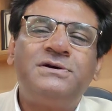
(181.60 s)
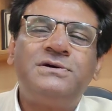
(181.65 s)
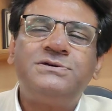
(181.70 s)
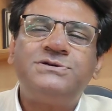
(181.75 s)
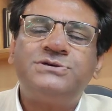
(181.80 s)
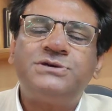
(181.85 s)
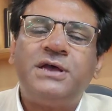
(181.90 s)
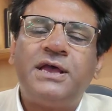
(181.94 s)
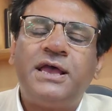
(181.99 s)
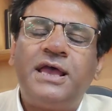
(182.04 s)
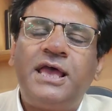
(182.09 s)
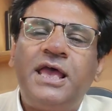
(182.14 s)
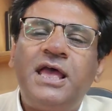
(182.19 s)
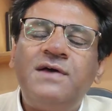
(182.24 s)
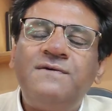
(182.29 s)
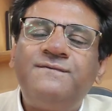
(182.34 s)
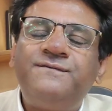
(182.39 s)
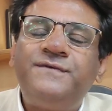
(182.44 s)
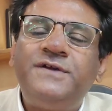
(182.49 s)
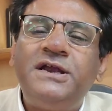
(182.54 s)
because
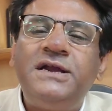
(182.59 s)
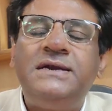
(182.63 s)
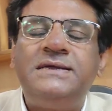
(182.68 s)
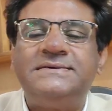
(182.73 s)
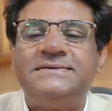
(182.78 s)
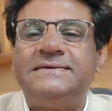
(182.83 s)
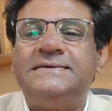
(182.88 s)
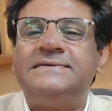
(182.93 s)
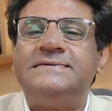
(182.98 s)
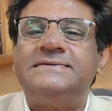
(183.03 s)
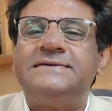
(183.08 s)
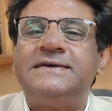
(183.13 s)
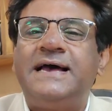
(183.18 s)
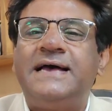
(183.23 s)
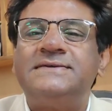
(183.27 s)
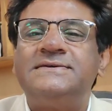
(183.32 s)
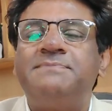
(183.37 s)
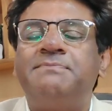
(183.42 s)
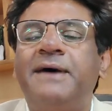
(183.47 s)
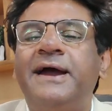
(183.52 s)
every disease
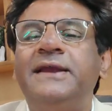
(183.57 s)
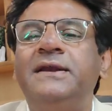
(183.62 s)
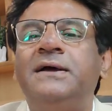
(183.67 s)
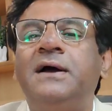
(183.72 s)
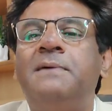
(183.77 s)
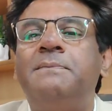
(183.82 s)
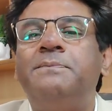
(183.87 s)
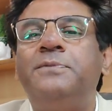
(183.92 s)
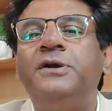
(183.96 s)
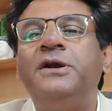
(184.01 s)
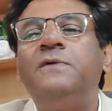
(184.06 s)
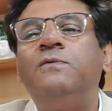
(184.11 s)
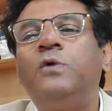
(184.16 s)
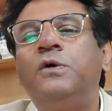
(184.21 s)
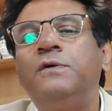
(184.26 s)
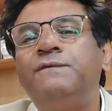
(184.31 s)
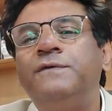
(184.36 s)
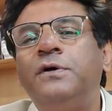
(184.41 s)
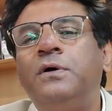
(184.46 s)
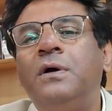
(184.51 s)
has a mind component,
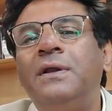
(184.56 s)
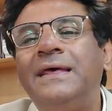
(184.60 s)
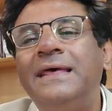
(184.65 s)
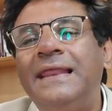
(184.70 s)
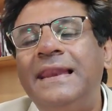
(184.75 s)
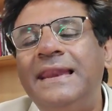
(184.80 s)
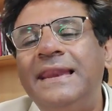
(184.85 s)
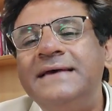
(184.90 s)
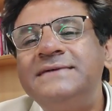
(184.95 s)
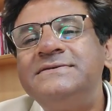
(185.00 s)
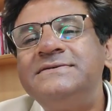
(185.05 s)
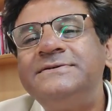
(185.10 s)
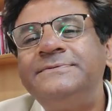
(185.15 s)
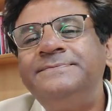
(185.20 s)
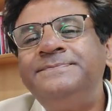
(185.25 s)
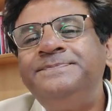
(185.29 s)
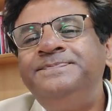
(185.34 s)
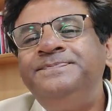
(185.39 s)
what we call illness.